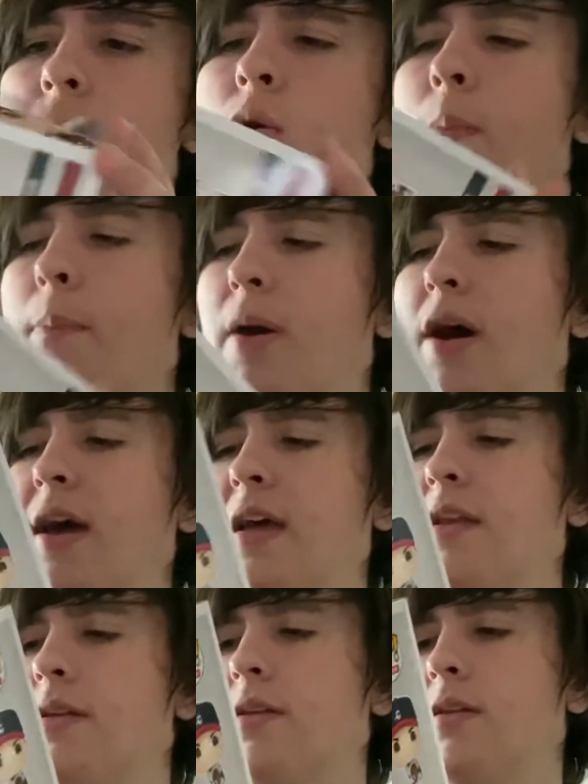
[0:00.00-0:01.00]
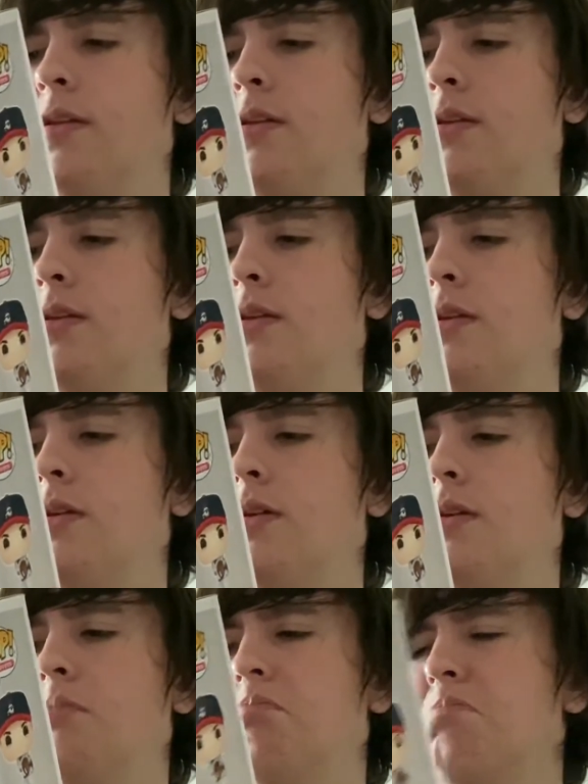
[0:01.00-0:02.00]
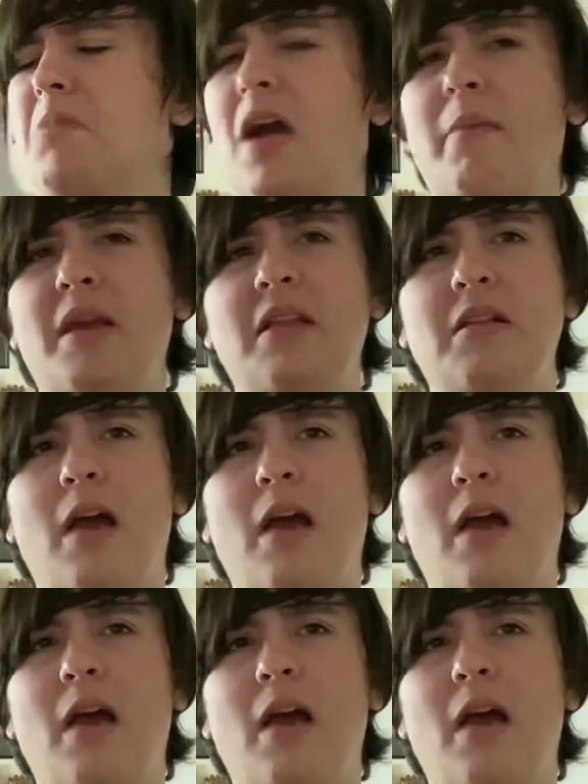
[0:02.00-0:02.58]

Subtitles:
but I mean,